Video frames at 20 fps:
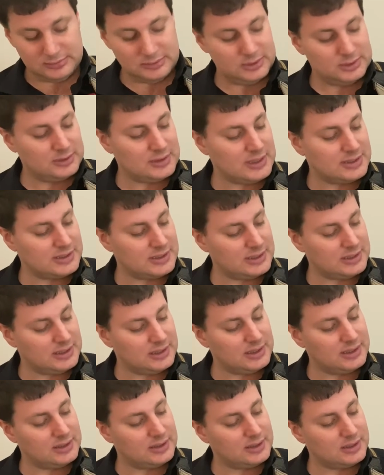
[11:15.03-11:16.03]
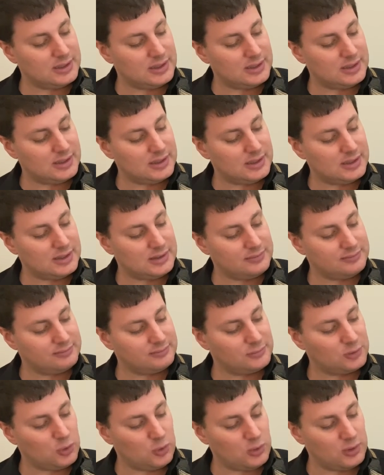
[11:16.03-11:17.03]
So that's a neat
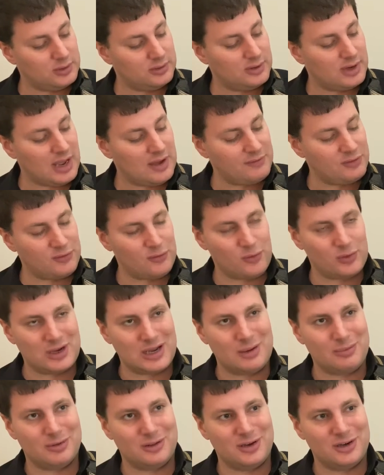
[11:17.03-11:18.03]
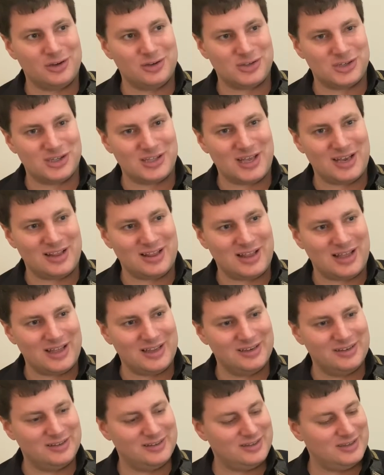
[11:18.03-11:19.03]
chord to have in your vocabulary. You'll see that a lot.
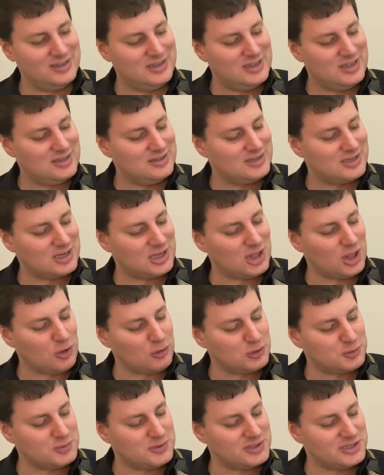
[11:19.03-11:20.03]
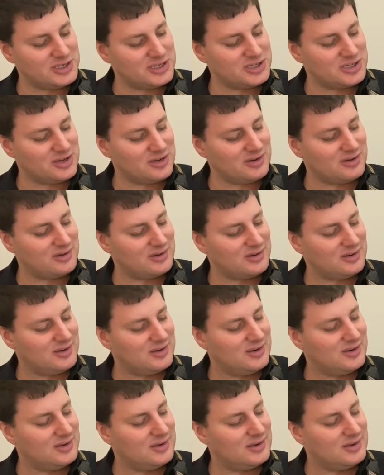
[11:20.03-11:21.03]
It's a closed position,
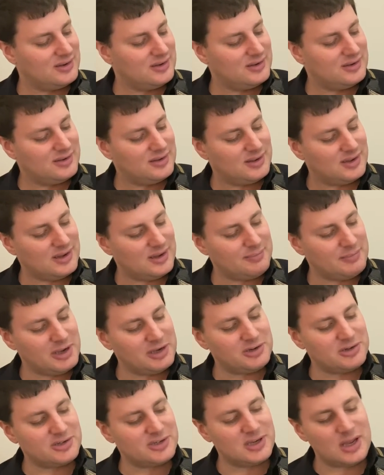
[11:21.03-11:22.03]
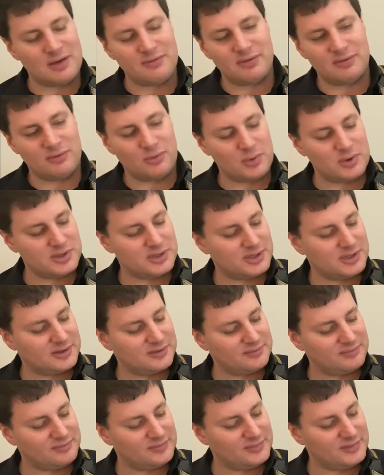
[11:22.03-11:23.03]
major 7
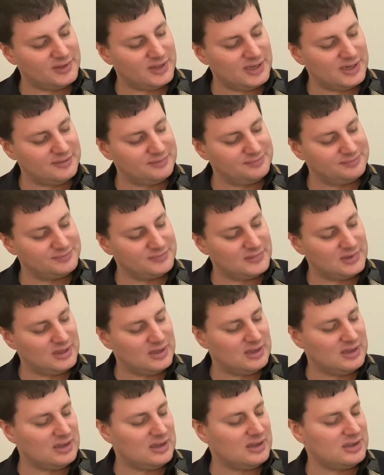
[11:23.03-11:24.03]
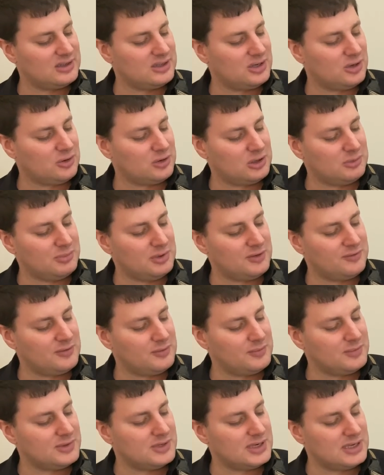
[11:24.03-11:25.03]
voicing there. You know, it could be
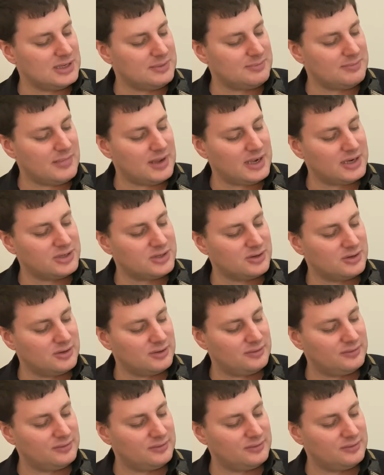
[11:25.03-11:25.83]
from D major